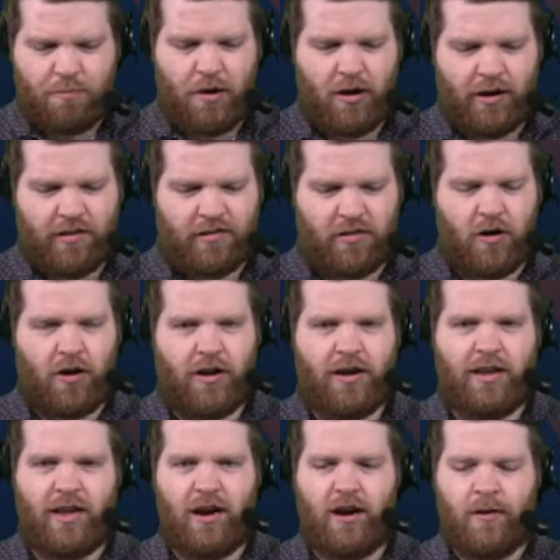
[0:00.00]
party
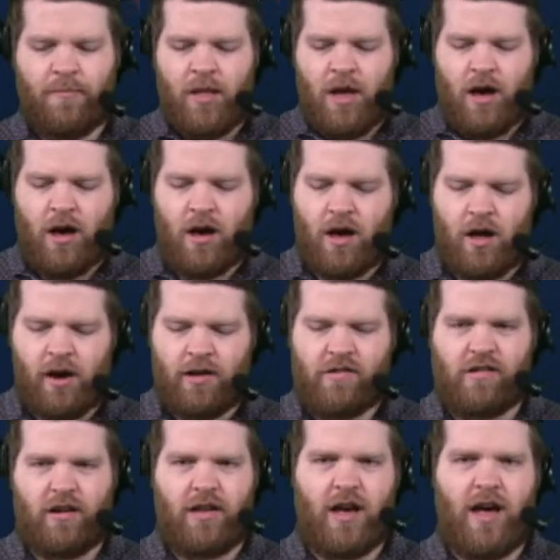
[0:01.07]
started here on
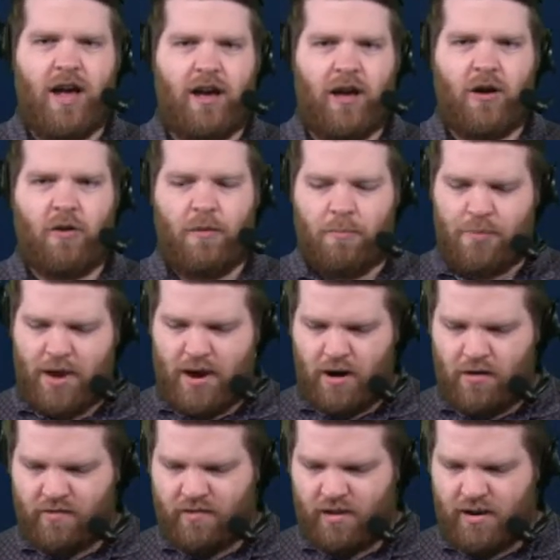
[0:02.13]
Chicago
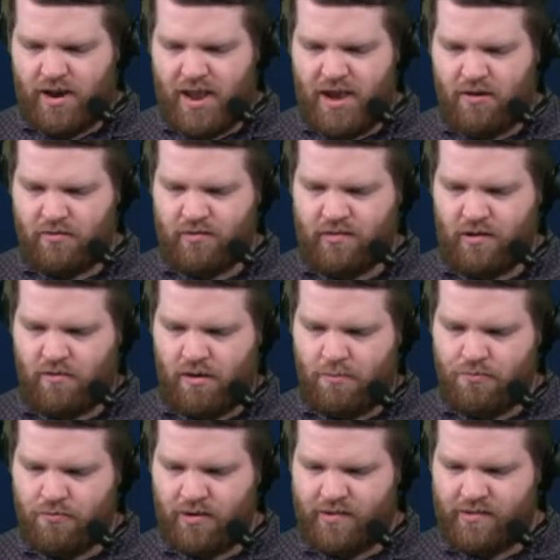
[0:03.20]
Bears Now. So
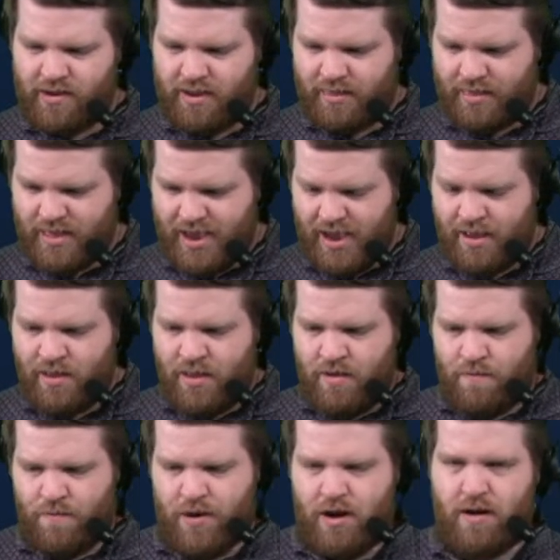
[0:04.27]
appreciate that
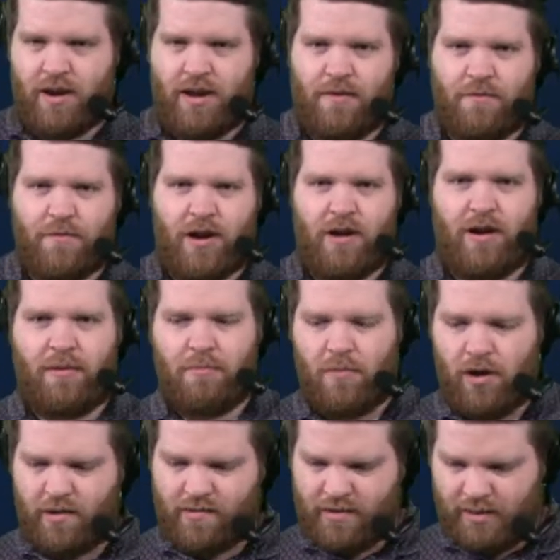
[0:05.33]
very, very
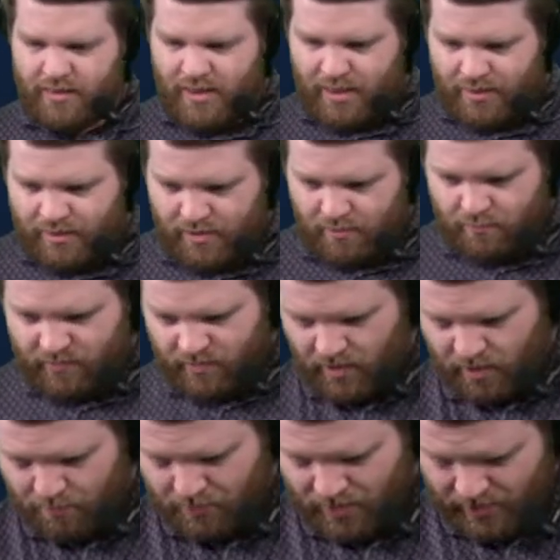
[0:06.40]
much. Hit that thumbs
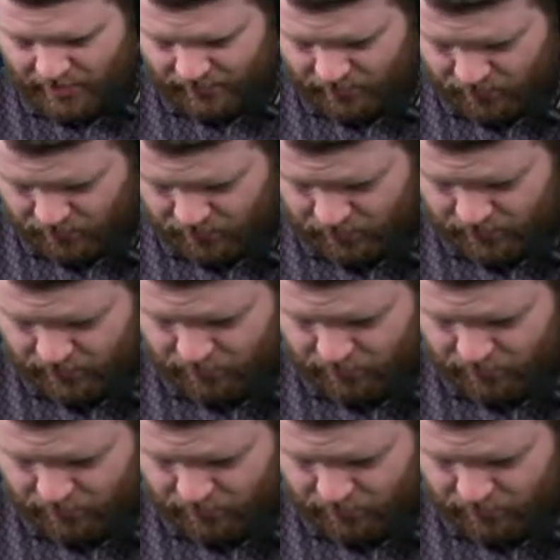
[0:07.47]
up icon.